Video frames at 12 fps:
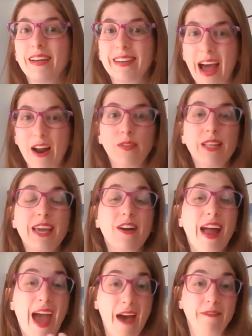Not only
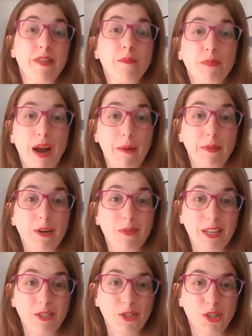are half of them probably
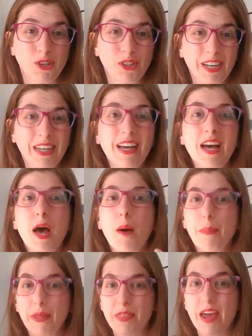erased children,
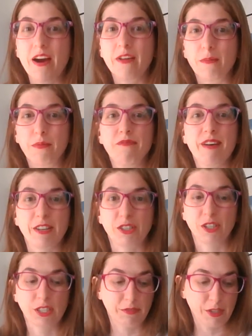but they are the
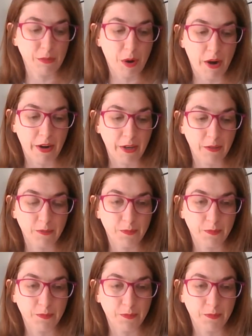professionals of tomorrow.